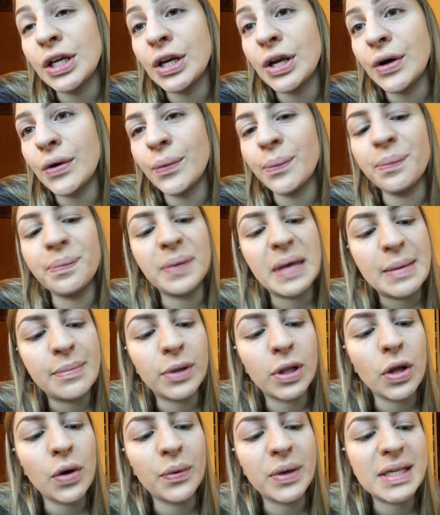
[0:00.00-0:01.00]
You know,
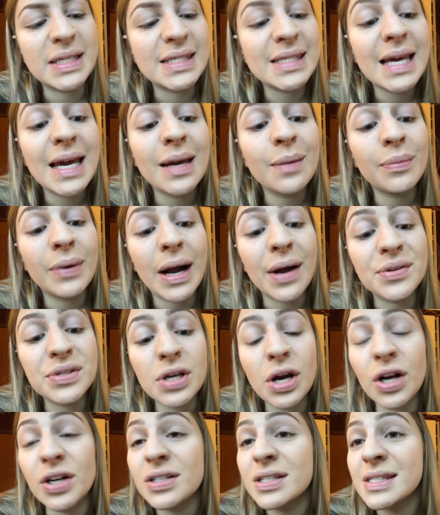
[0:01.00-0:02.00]
people always say
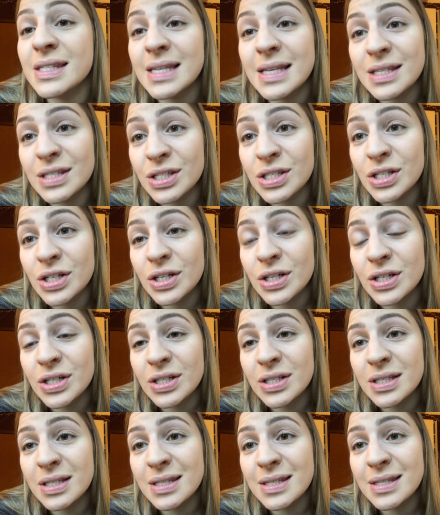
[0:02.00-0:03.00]
brows are
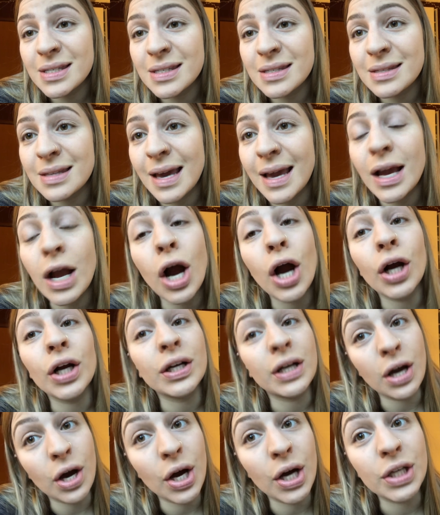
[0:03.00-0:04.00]
sisters. They are
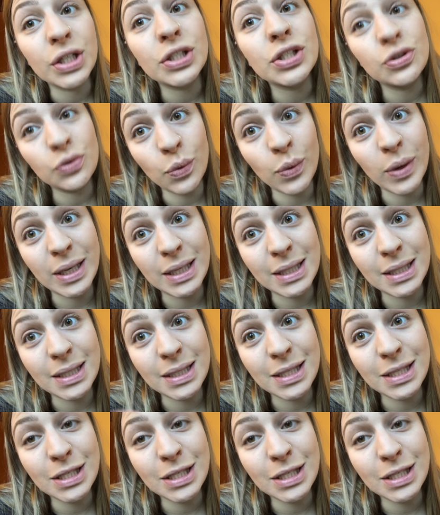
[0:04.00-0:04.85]
not twins.